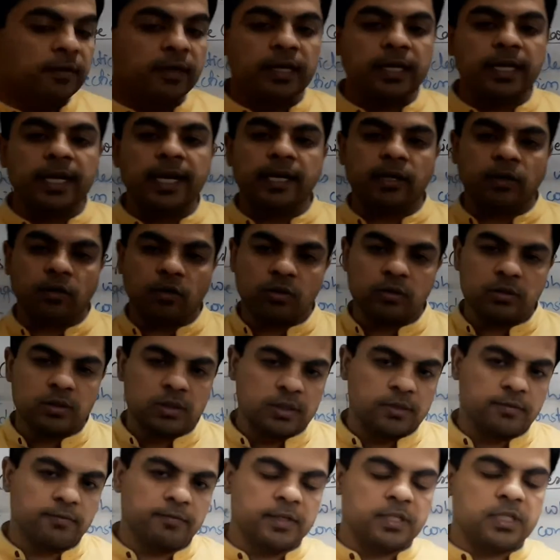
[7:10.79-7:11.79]

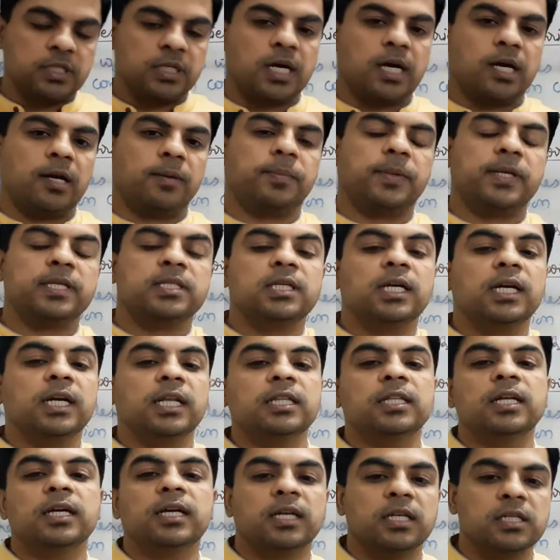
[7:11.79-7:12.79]
Electrons which are present
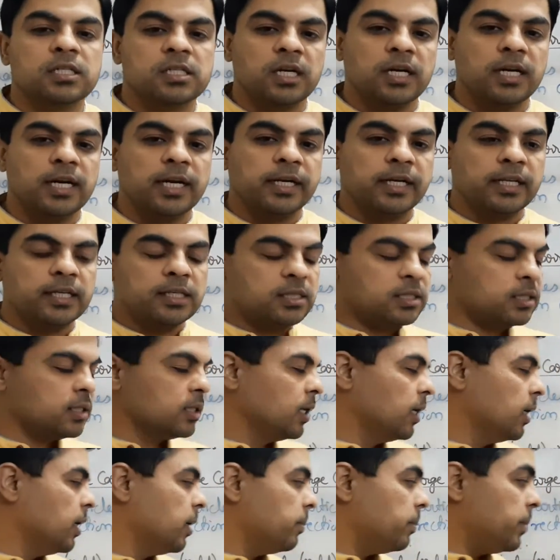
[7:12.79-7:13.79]
in the crystal
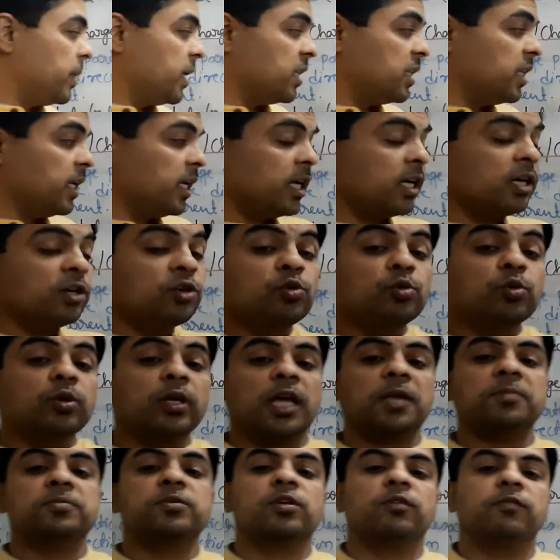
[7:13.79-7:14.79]
lattice, but there are two
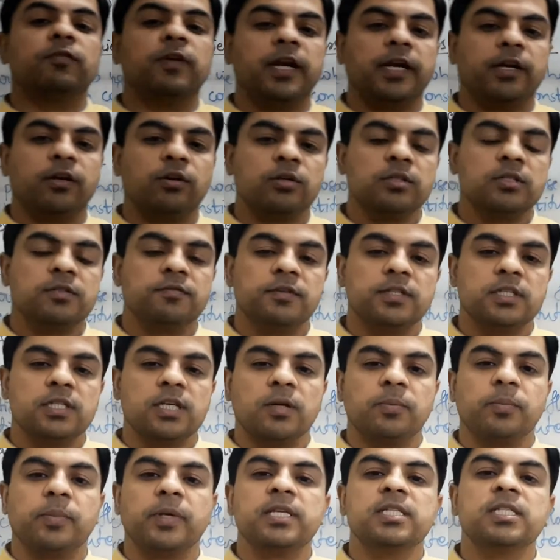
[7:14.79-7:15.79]
types of electrons which
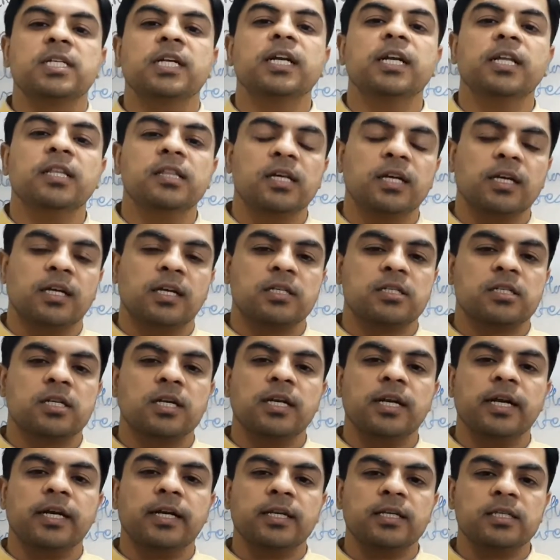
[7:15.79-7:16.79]
are present in the
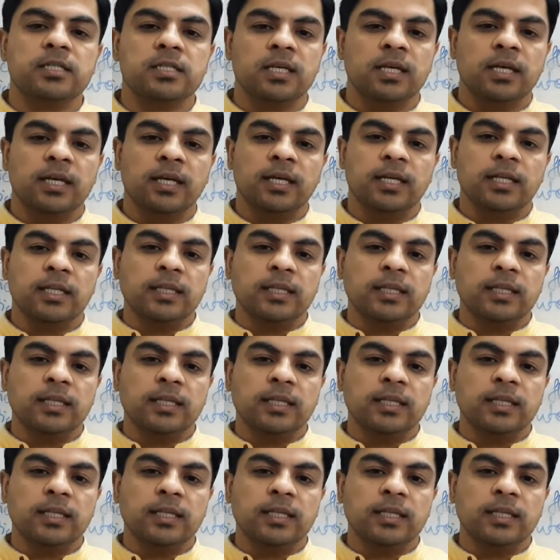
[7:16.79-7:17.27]
crystal lattice.